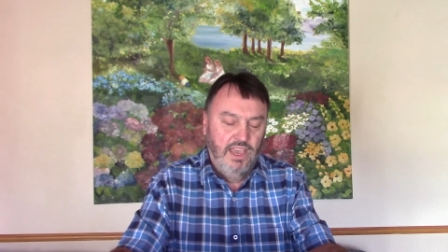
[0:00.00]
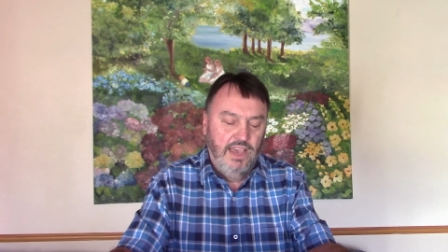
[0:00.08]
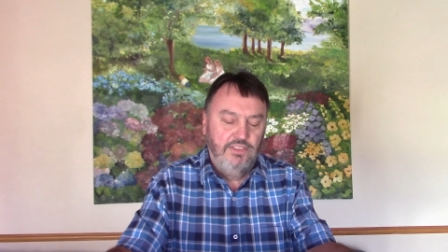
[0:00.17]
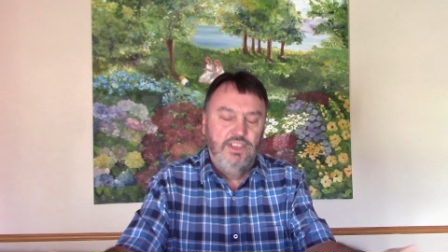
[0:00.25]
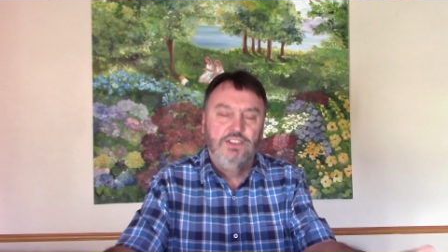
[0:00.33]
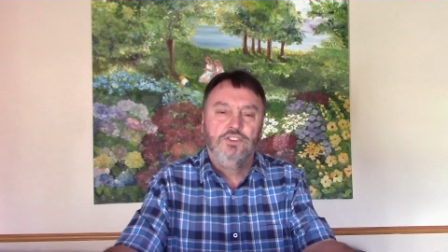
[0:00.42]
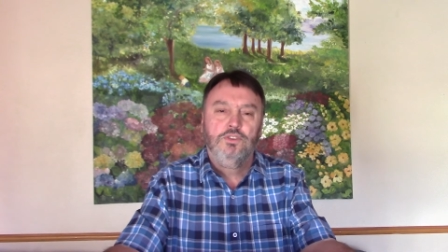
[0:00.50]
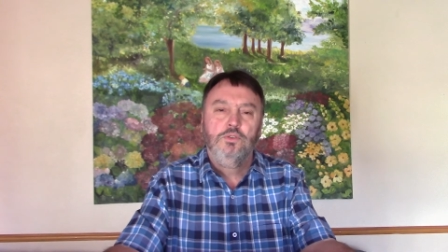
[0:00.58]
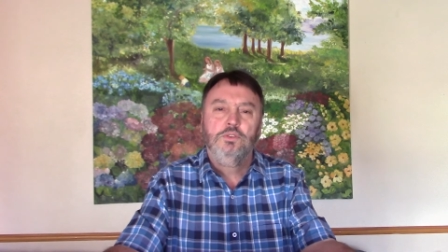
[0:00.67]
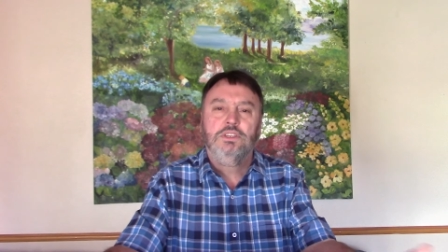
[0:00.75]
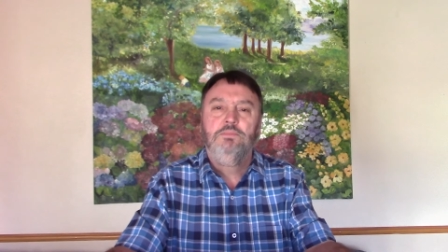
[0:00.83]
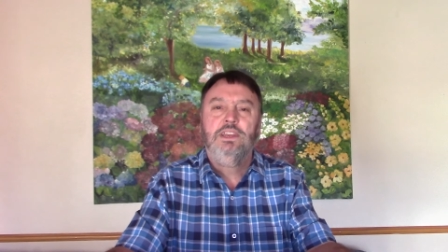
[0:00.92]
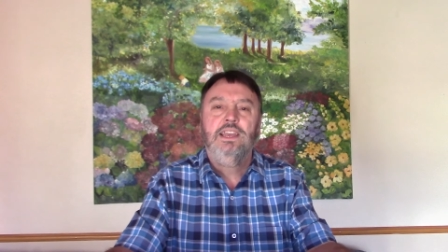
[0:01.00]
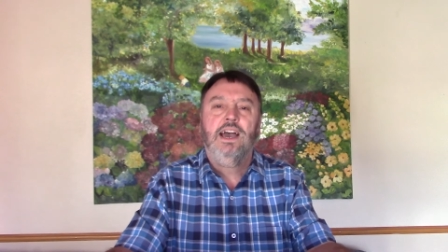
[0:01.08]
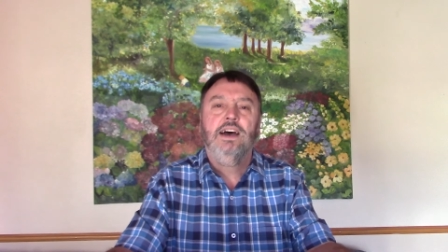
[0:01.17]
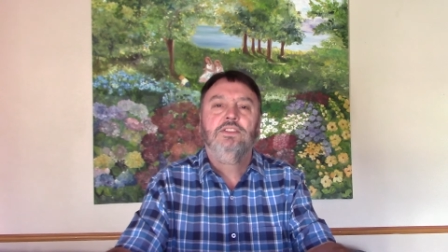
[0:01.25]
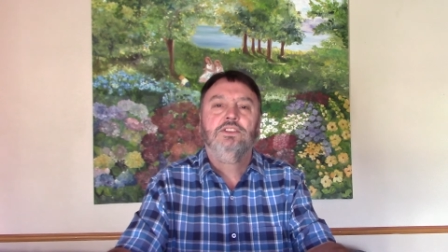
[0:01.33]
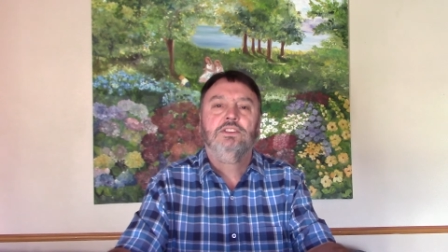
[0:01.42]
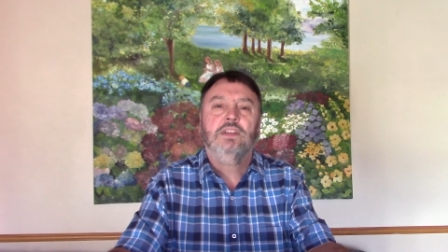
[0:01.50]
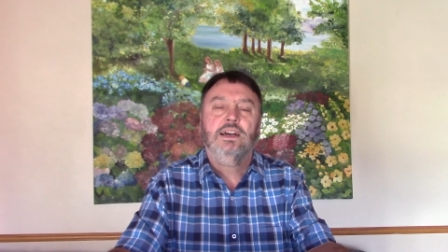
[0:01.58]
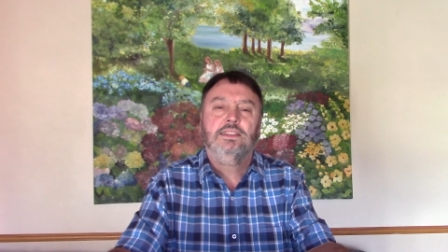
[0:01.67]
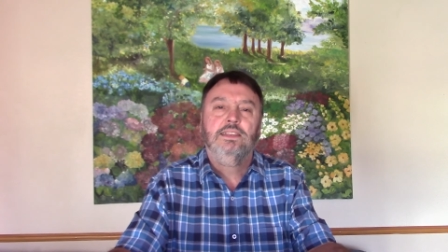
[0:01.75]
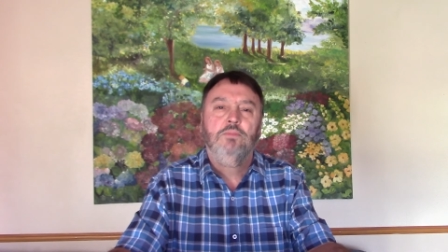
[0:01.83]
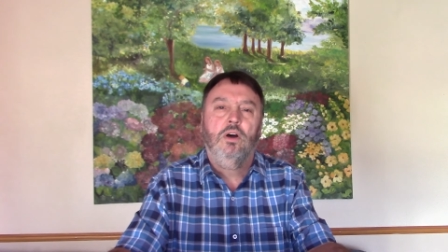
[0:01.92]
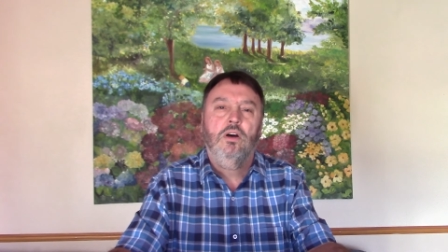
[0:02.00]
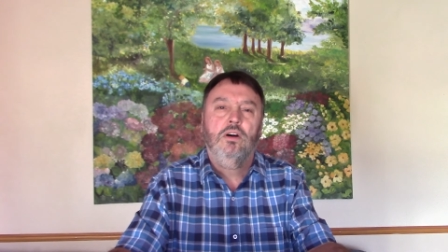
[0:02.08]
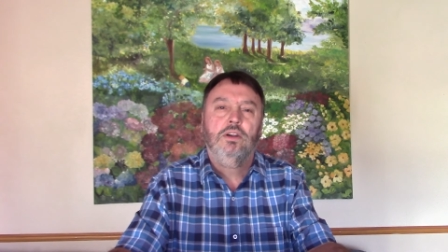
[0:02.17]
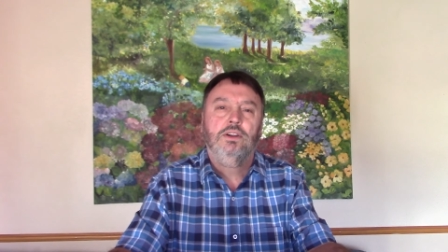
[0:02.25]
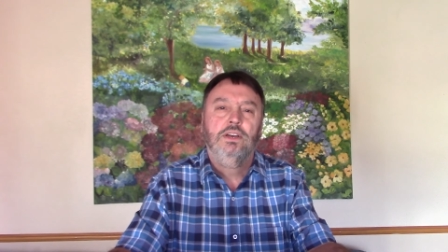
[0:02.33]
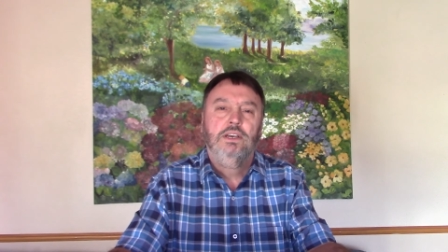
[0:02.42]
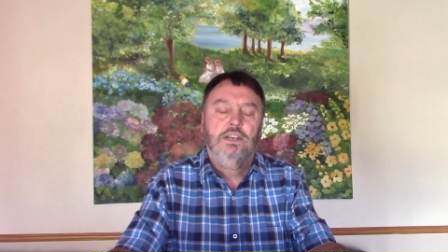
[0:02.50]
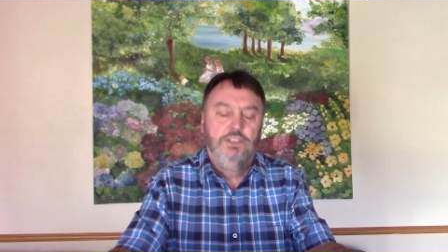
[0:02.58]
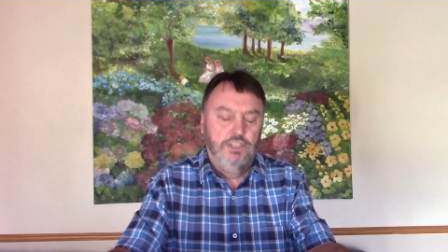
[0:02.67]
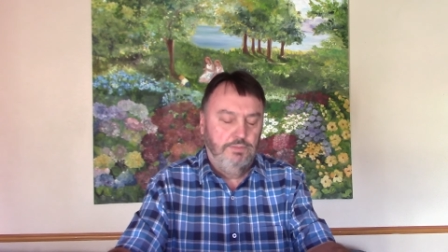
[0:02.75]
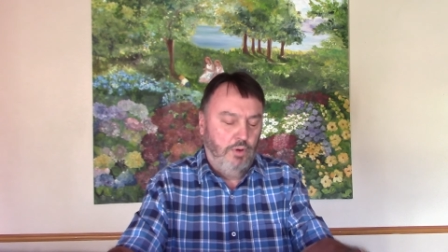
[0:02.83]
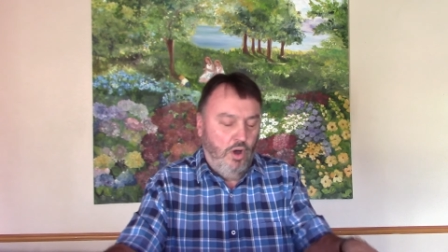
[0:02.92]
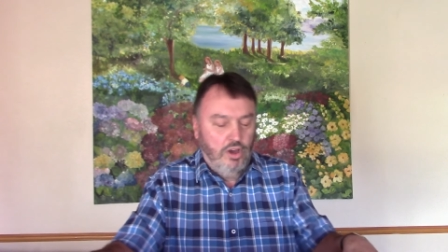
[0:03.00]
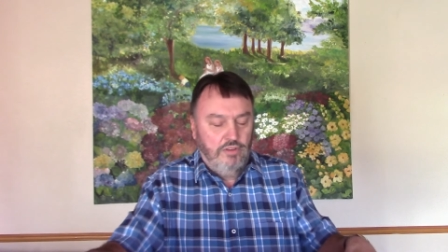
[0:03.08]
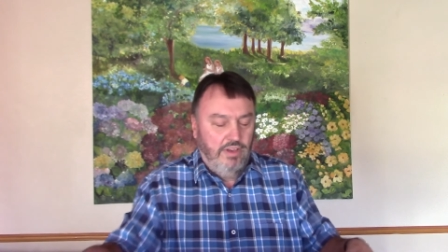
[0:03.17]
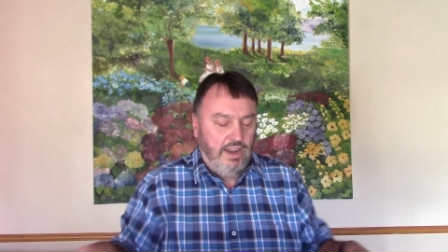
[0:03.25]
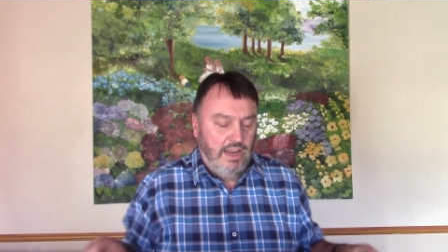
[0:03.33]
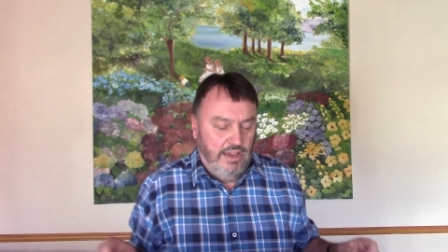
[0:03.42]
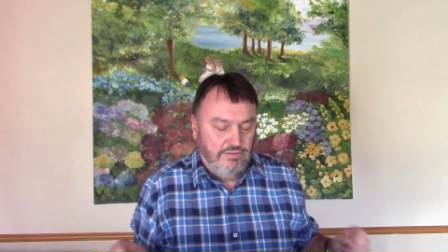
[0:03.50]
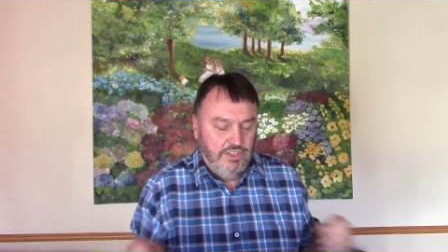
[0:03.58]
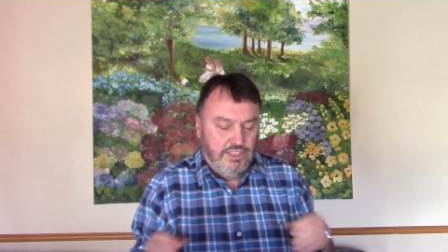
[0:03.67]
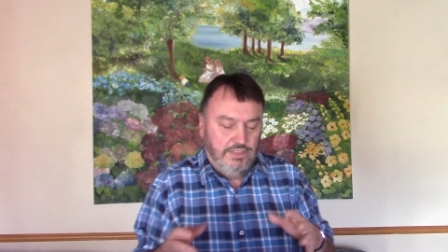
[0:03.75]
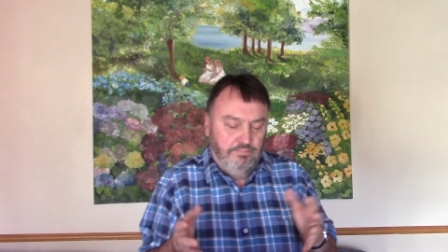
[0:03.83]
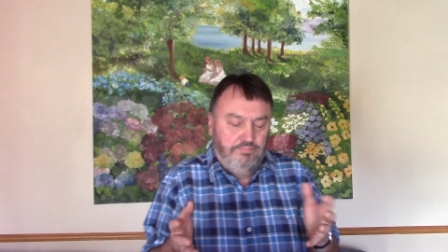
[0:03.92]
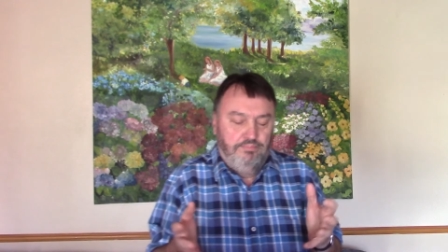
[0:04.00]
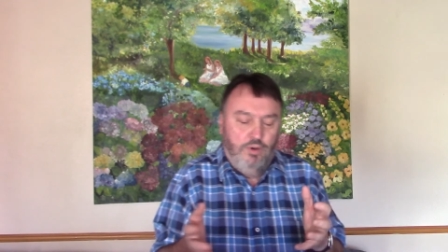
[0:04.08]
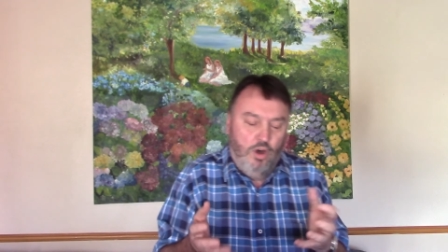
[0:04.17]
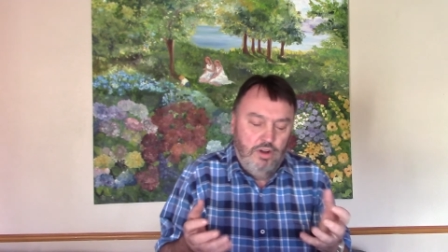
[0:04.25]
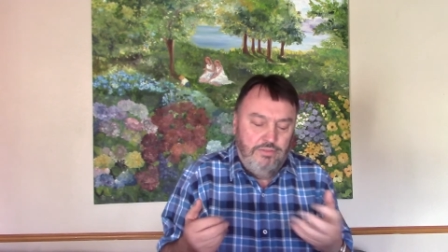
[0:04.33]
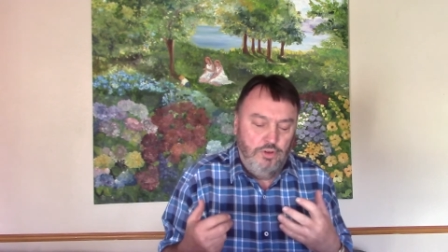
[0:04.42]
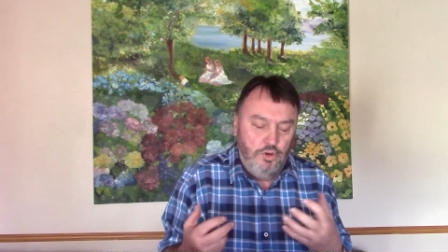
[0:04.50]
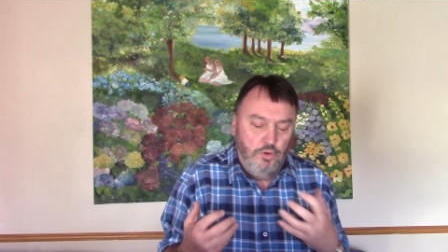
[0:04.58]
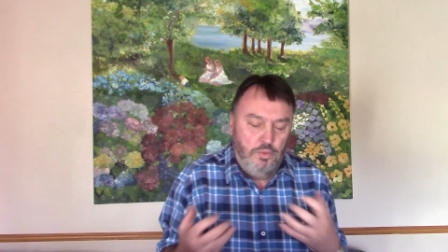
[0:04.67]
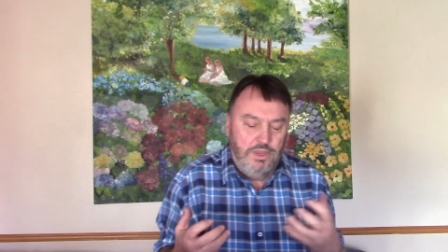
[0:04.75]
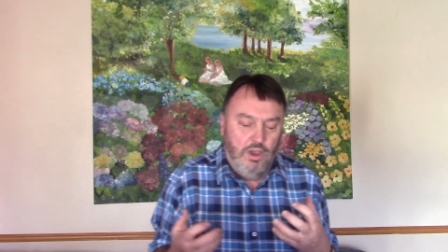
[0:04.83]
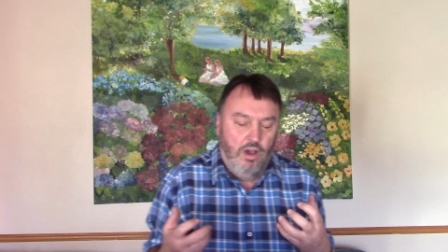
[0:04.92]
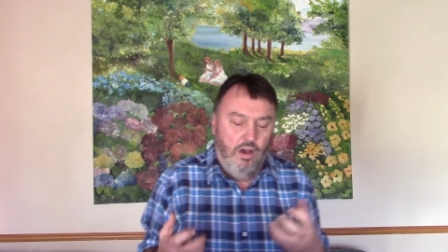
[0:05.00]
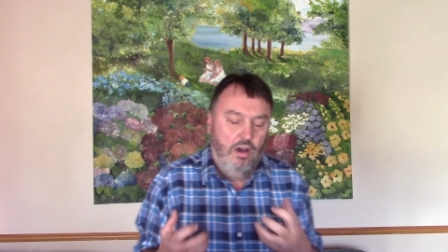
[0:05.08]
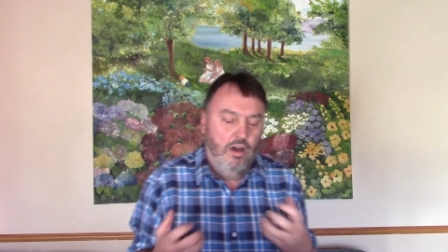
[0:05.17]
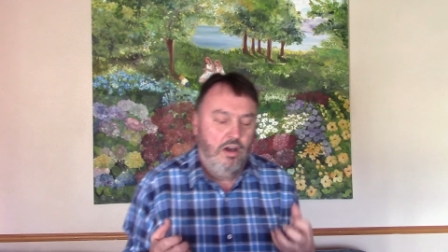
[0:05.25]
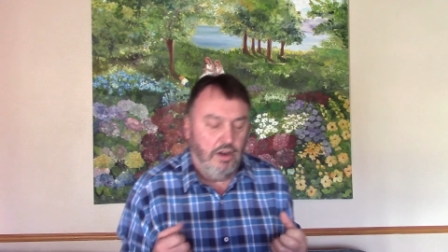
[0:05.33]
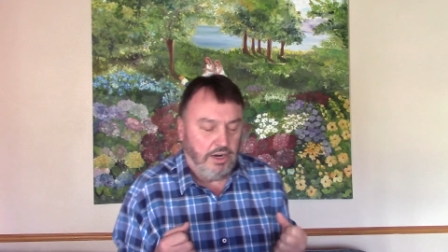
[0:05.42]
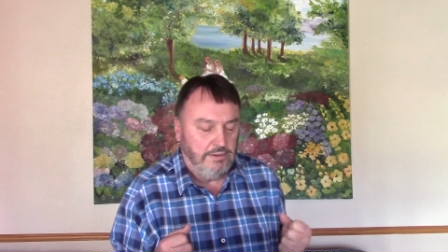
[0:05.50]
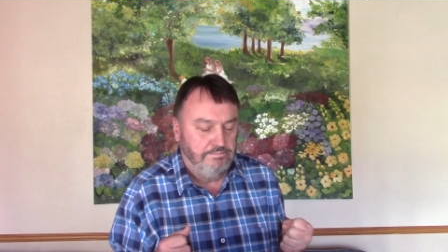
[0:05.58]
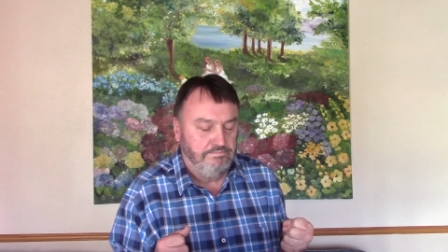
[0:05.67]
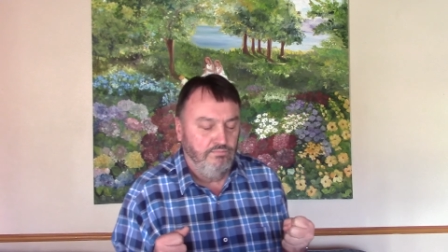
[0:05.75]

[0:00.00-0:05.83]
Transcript: And these rules and many others like them are just part of our life, just part of who we are.